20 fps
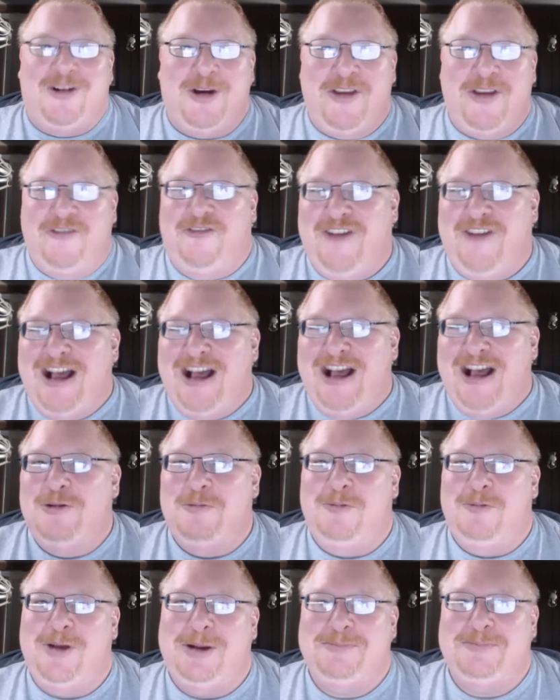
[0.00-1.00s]
Are you
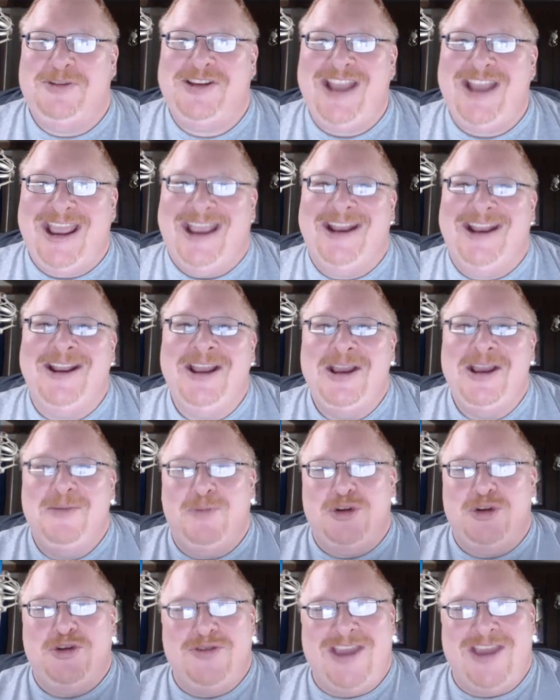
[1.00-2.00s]
following what I'm saying?
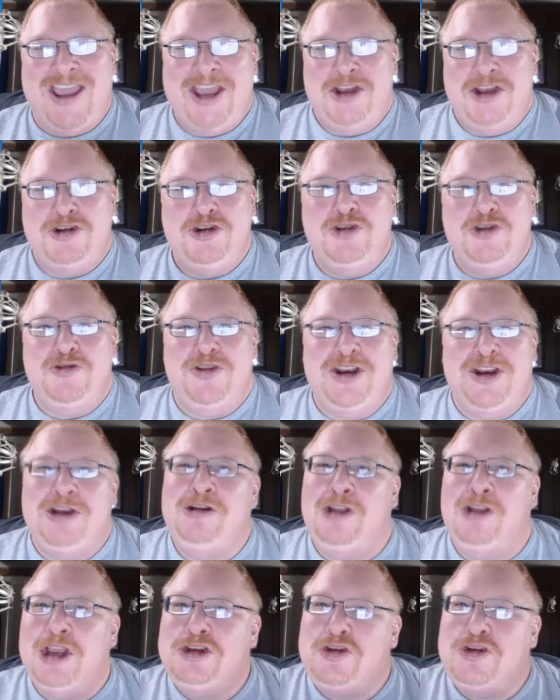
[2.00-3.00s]
But you can't do it
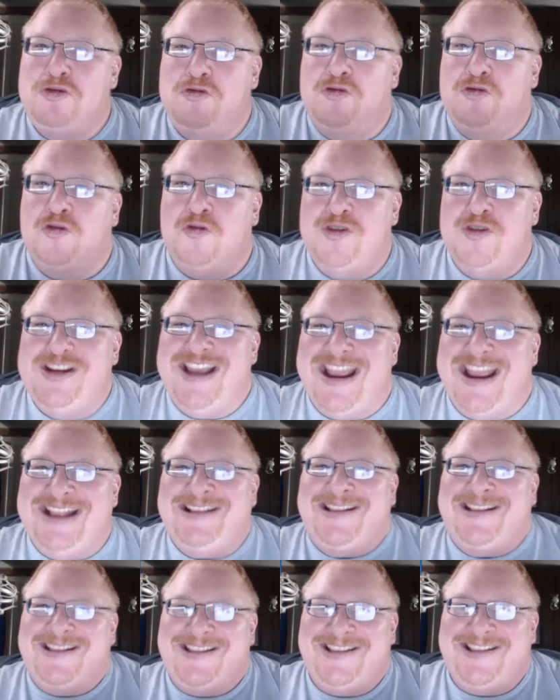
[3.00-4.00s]
unless you
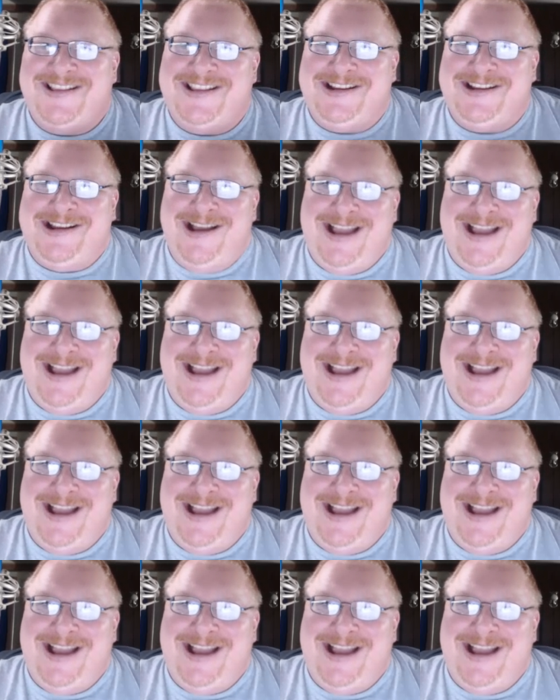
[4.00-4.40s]
create the